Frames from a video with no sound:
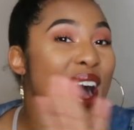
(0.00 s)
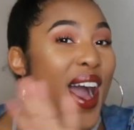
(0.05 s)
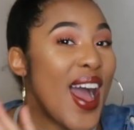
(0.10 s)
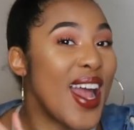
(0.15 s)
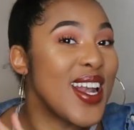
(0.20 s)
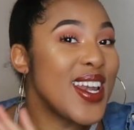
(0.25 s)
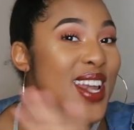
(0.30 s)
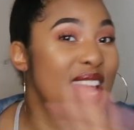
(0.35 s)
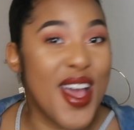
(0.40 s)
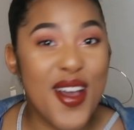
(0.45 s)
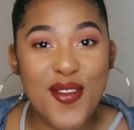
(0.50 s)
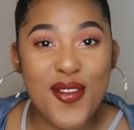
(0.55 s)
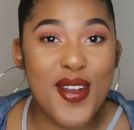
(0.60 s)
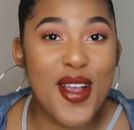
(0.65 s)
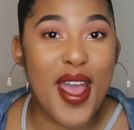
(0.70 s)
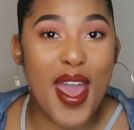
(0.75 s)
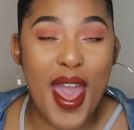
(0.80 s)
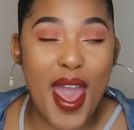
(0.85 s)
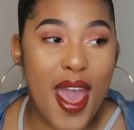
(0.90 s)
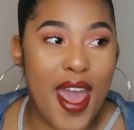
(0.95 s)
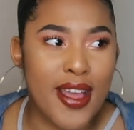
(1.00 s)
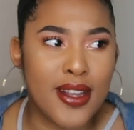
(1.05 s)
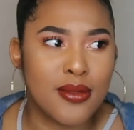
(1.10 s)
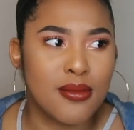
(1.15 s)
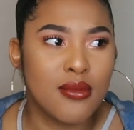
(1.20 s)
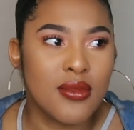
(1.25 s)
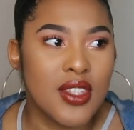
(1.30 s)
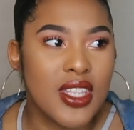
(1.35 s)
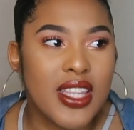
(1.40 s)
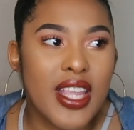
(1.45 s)
I never
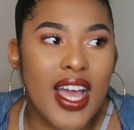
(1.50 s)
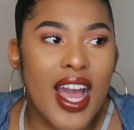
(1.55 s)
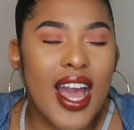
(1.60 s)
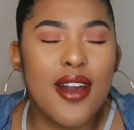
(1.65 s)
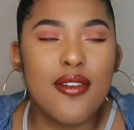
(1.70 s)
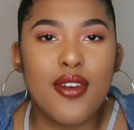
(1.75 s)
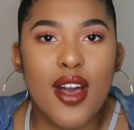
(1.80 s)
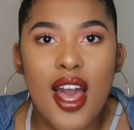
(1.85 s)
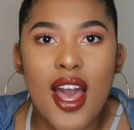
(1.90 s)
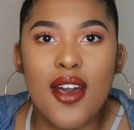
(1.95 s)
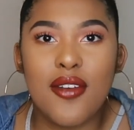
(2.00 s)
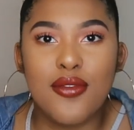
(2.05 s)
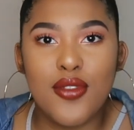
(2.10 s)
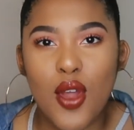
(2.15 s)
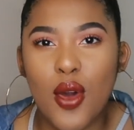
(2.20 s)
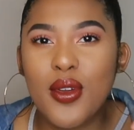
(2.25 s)
had, like I've